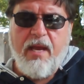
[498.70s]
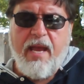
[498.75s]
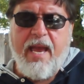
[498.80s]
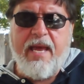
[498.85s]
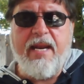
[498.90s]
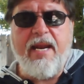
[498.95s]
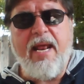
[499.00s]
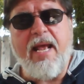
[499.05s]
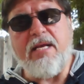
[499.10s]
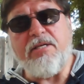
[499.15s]

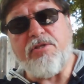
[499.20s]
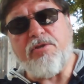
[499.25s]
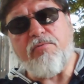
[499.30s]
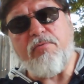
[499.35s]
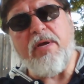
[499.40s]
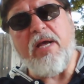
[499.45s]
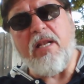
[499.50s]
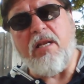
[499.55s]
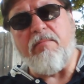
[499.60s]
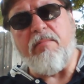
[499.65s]
And it has
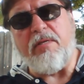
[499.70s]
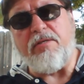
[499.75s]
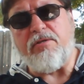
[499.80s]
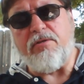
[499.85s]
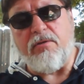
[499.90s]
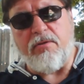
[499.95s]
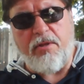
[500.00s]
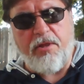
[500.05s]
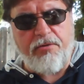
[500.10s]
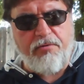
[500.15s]
three elements
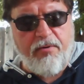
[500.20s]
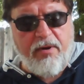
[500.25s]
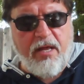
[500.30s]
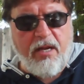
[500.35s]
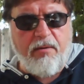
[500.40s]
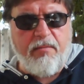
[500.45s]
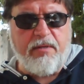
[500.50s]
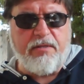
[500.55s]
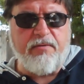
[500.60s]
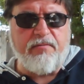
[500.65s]
to it. The three
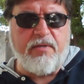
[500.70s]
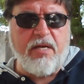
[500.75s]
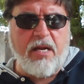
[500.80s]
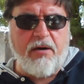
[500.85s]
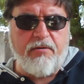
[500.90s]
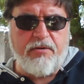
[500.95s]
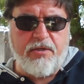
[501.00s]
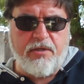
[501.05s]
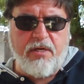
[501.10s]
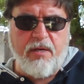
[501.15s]
elements of
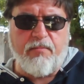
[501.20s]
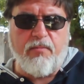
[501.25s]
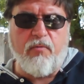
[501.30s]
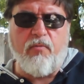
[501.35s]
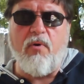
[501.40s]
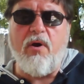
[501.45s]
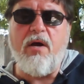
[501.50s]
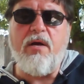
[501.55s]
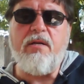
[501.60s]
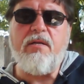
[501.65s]
tolerance are: number
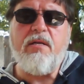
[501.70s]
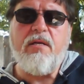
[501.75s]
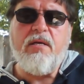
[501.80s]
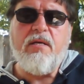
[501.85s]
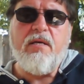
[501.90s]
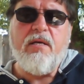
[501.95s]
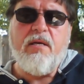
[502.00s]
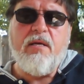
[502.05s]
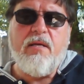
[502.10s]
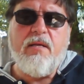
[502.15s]
one,
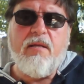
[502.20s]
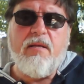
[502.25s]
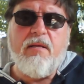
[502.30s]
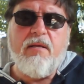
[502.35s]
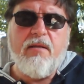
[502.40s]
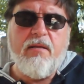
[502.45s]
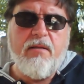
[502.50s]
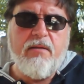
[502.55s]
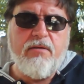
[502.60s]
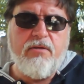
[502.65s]

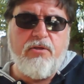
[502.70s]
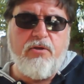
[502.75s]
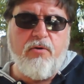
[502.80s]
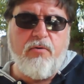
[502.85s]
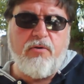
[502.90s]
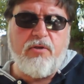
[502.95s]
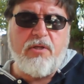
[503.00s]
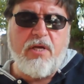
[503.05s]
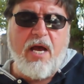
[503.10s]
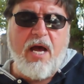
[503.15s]
to